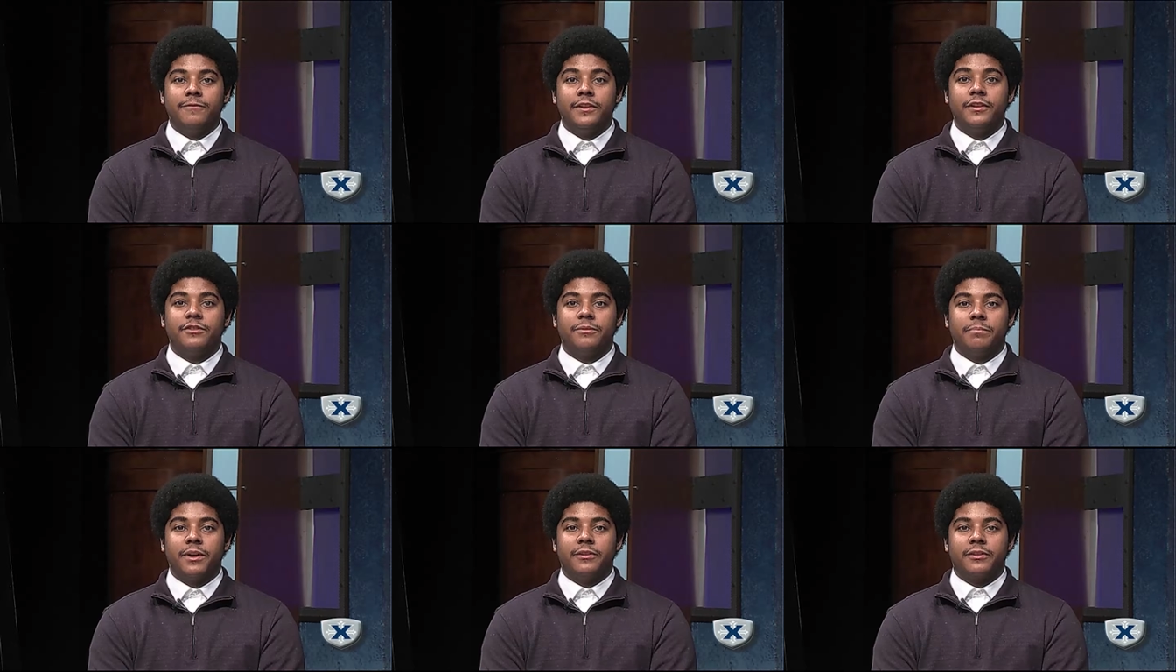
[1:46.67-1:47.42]
A village
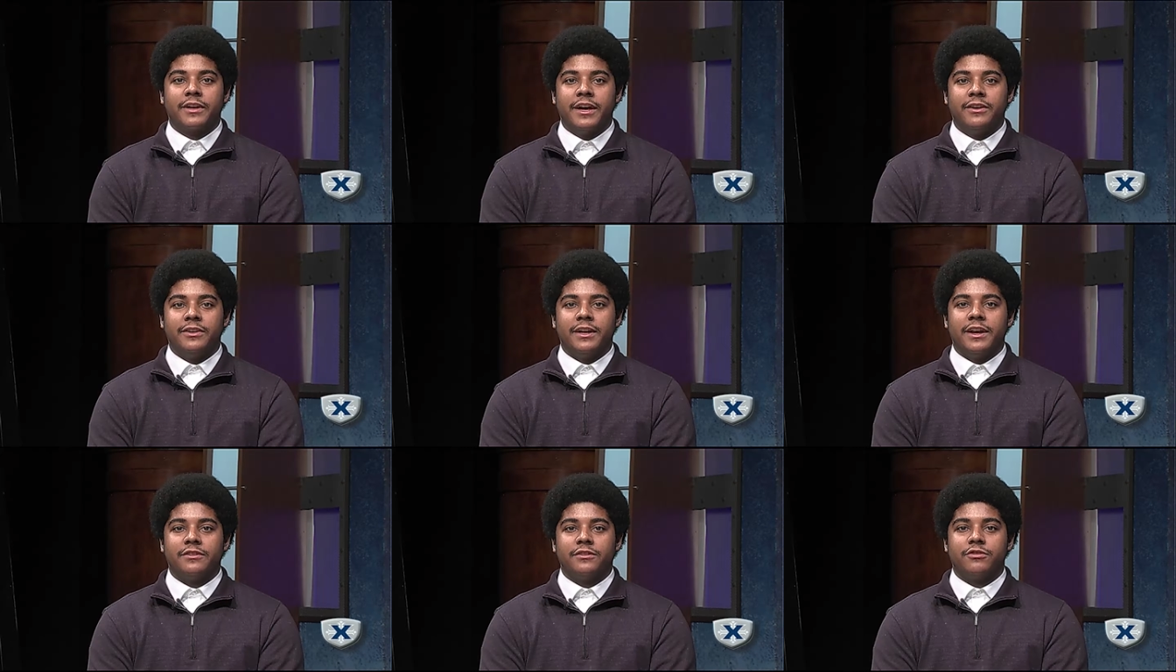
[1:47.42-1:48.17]
in Butler
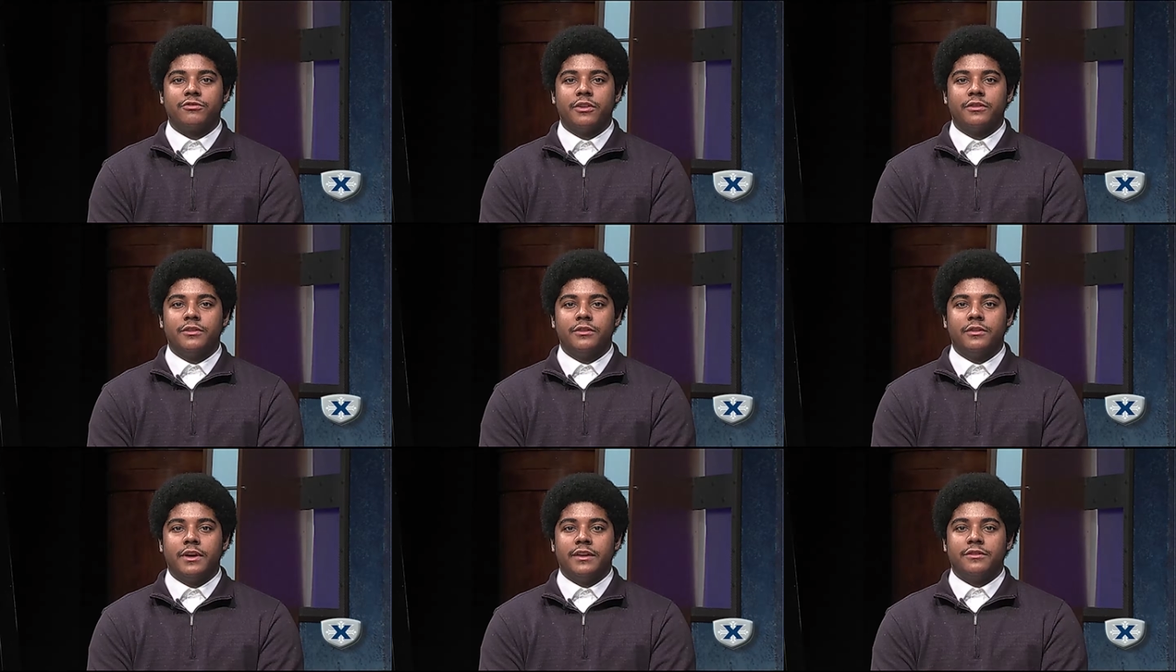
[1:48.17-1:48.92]
County has
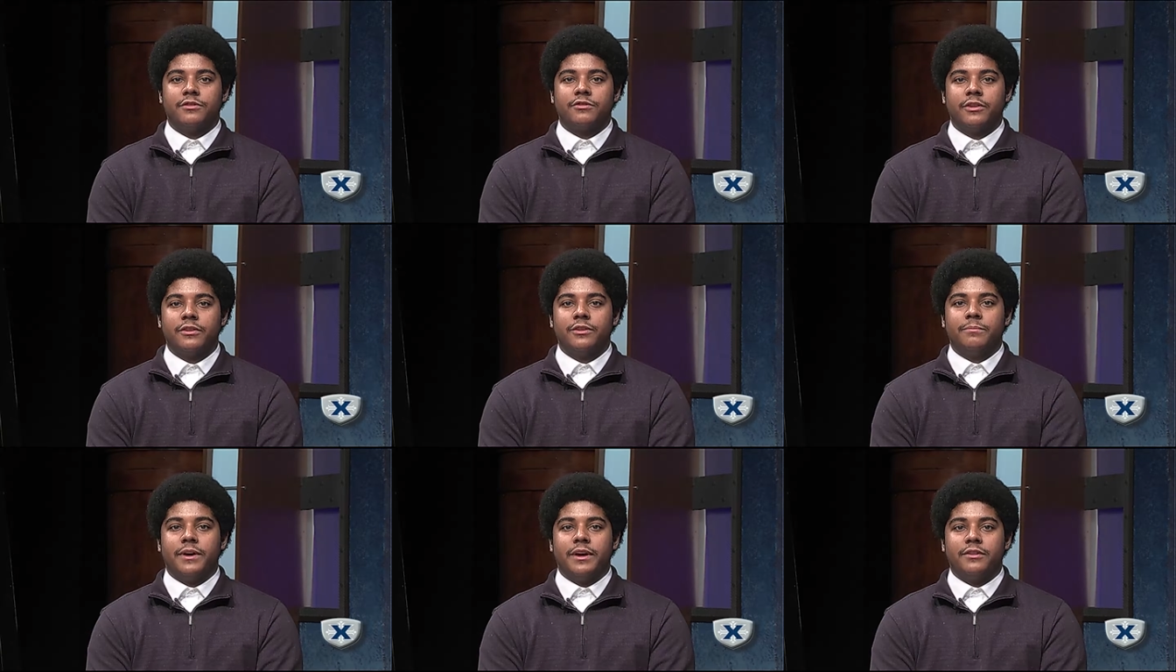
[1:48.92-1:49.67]
instructed, has
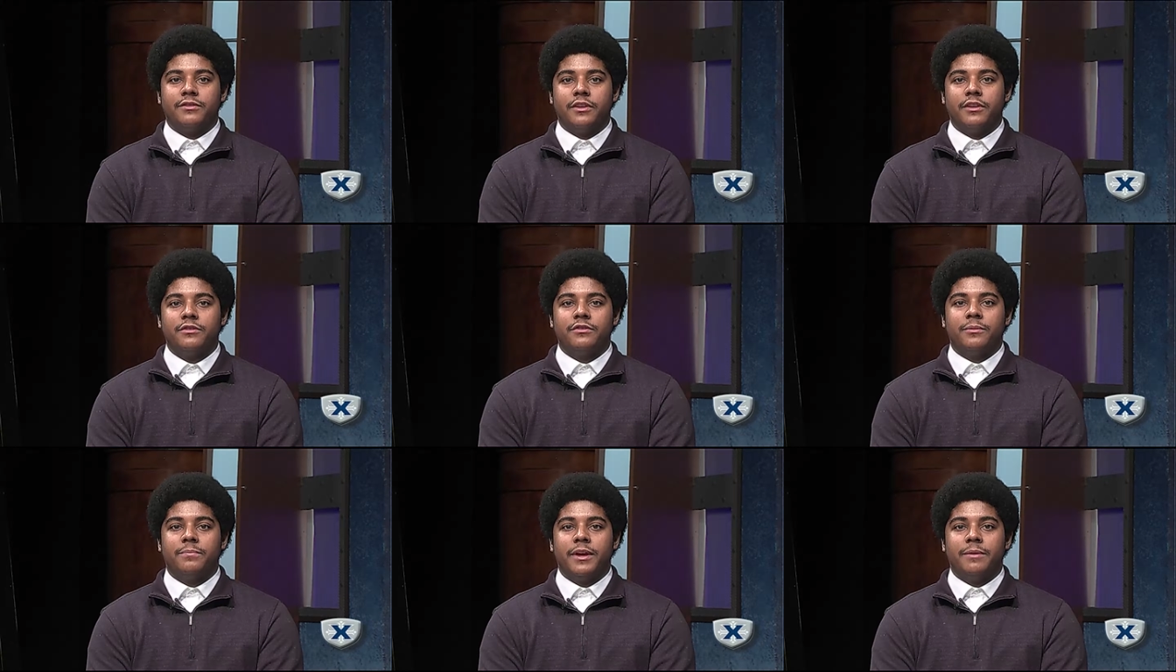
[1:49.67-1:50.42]
instructed by a
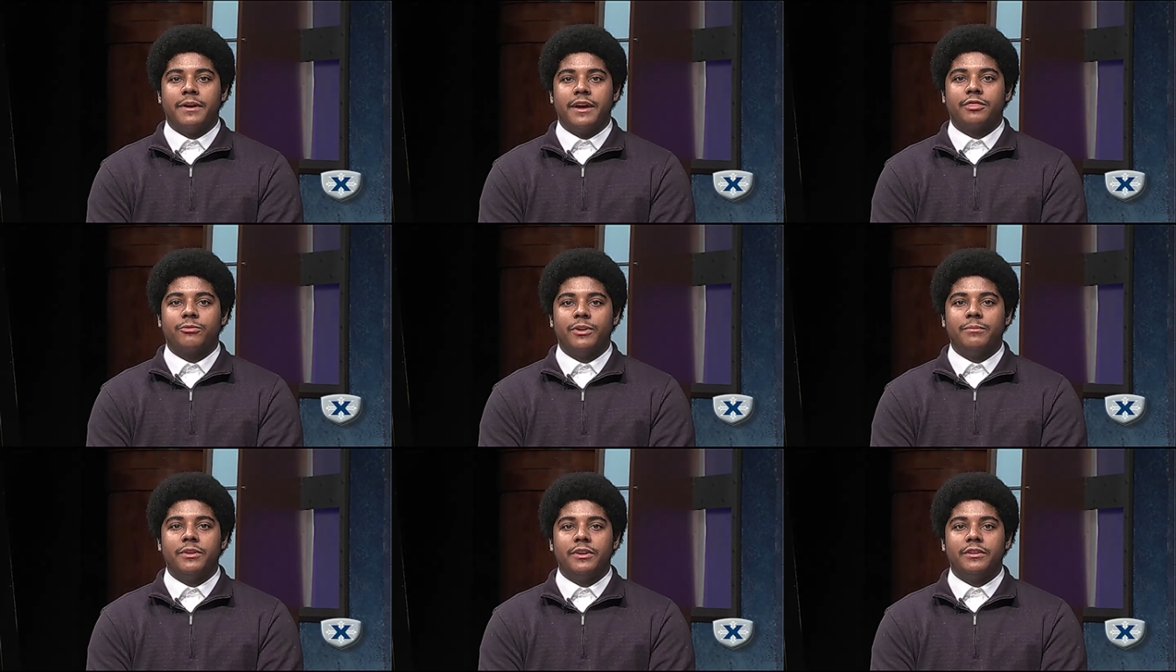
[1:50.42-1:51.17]
judge to pay back
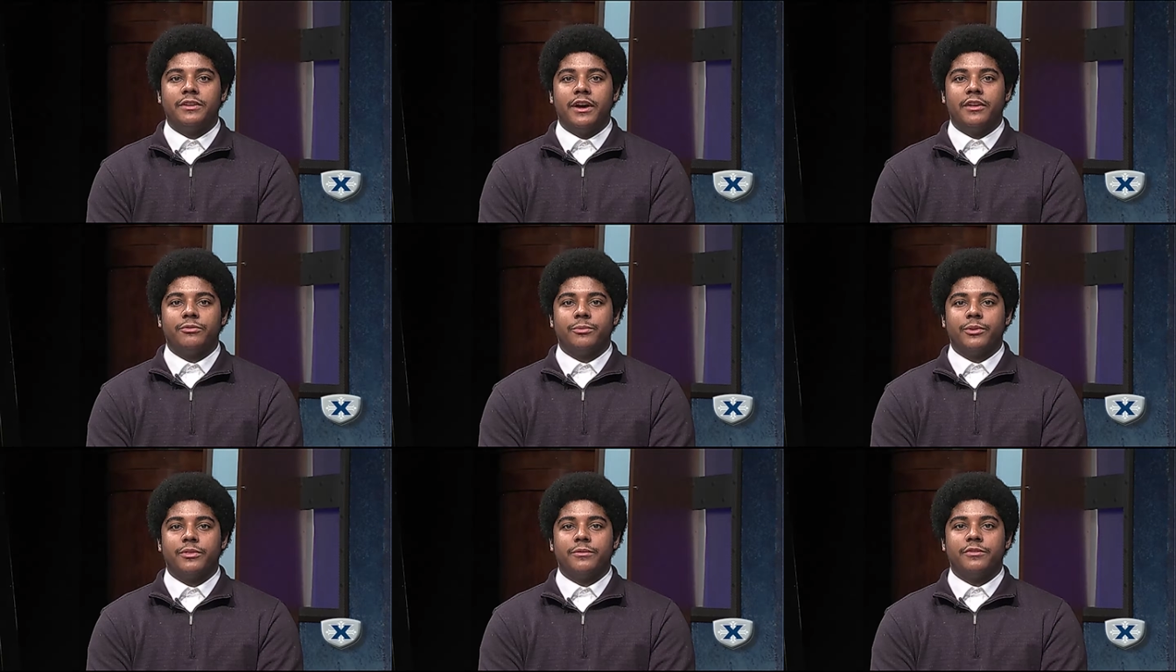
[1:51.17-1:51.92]
$3 million
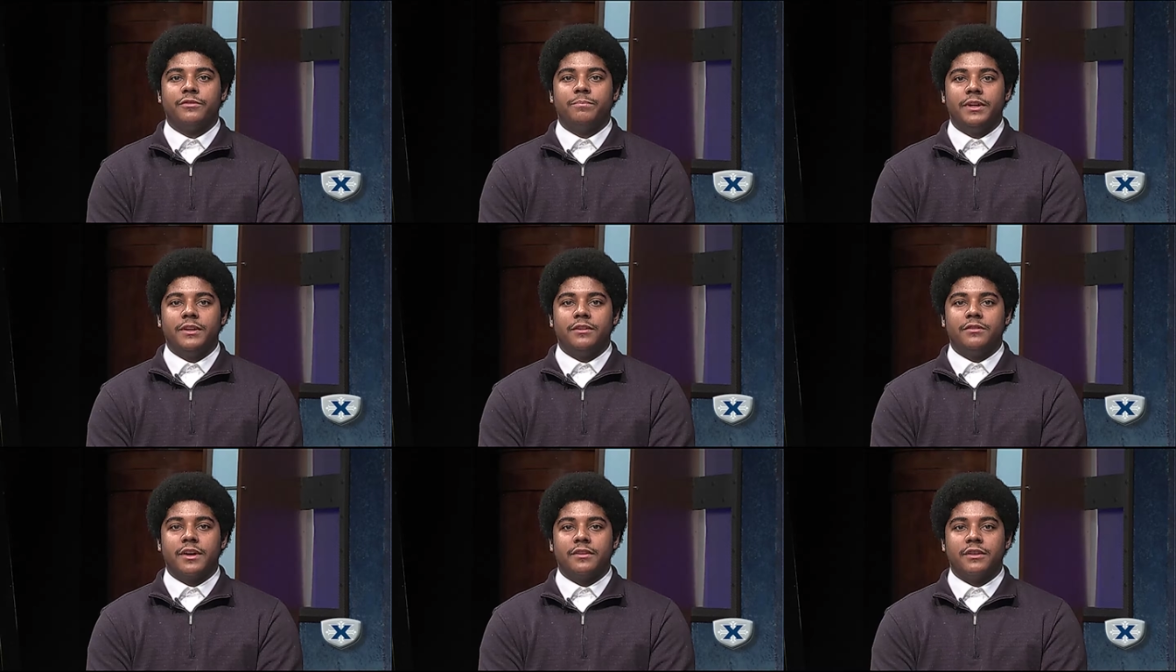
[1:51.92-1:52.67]
worth of
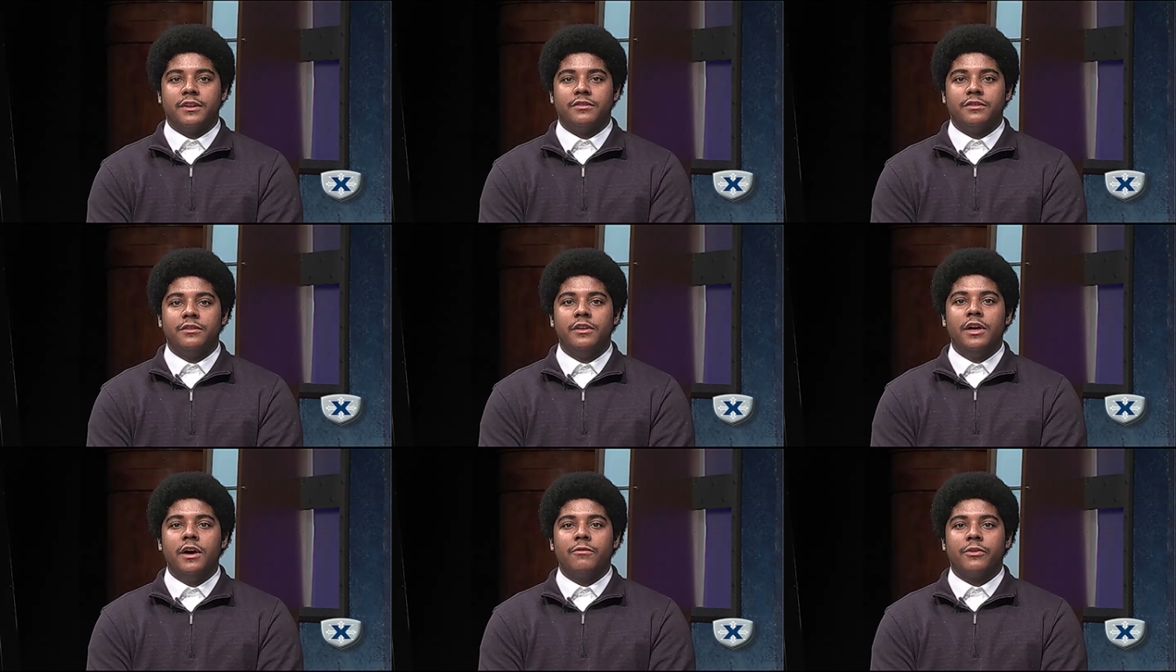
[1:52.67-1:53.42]
speeding citation
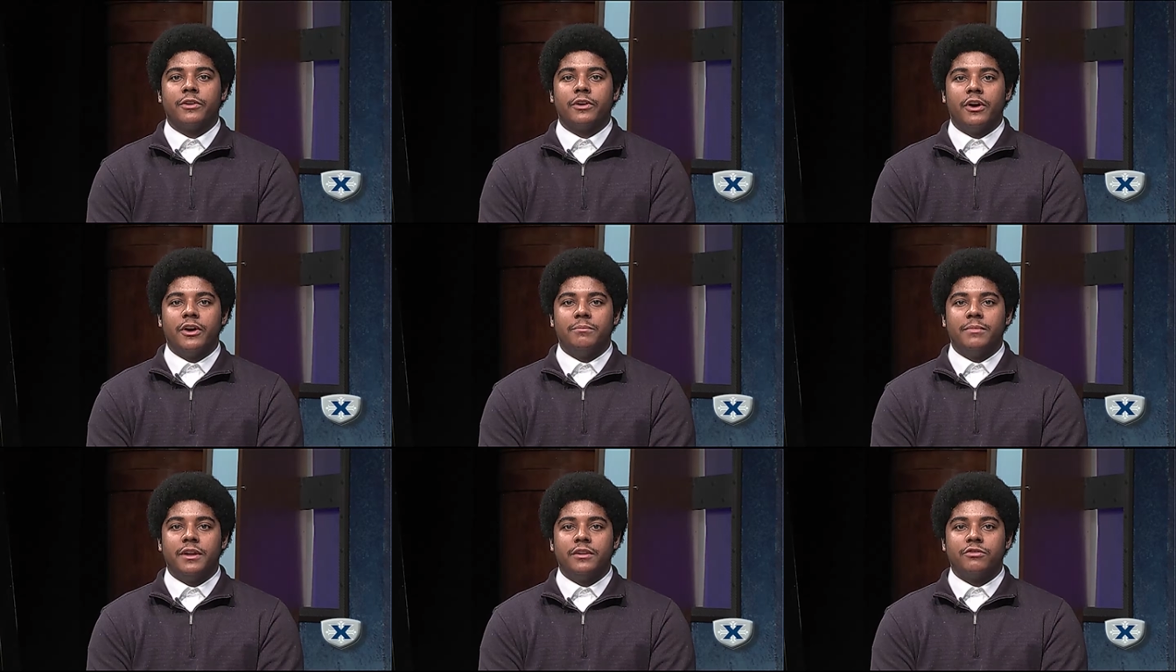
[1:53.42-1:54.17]
for their
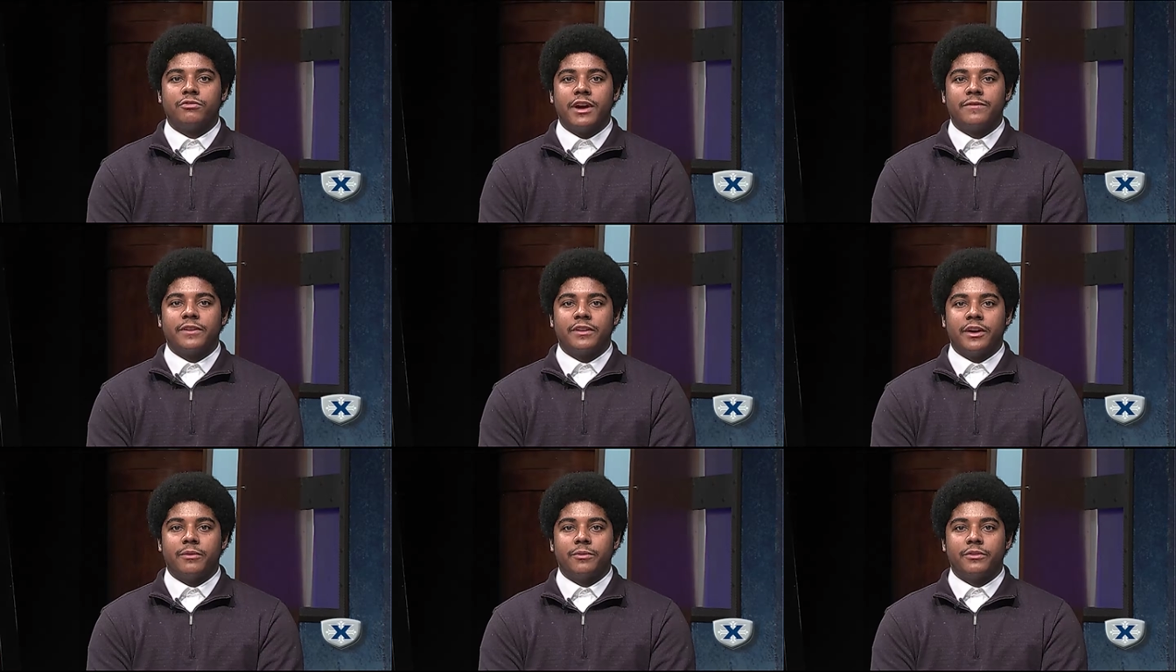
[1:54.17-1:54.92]
automated traffic
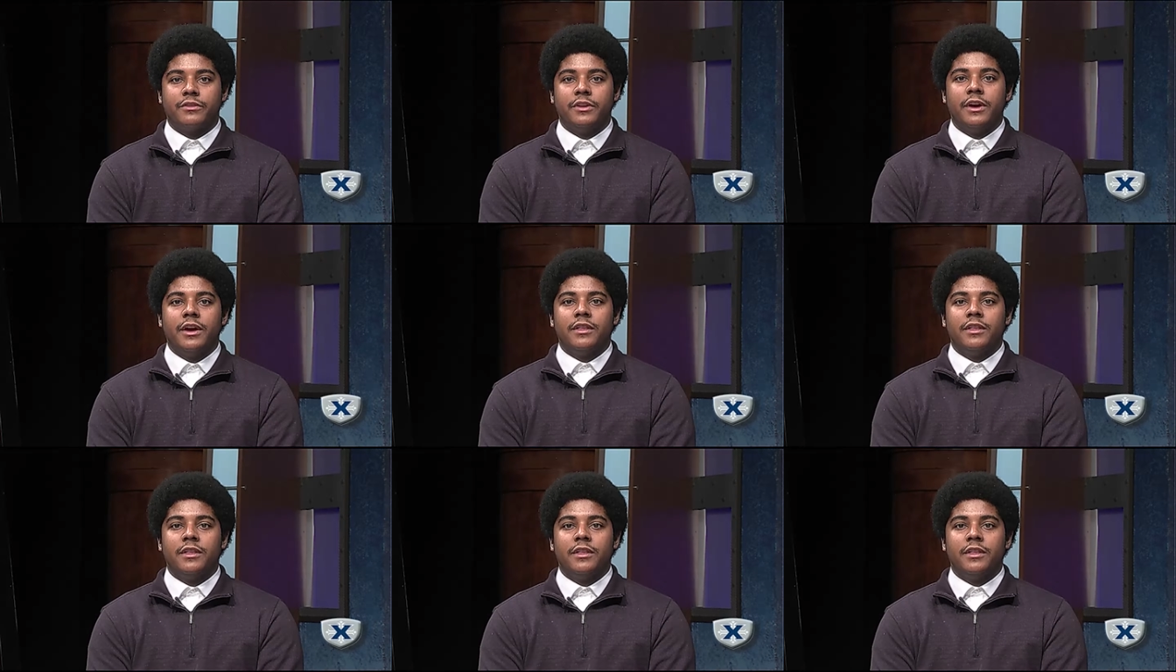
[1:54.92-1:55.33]
cameras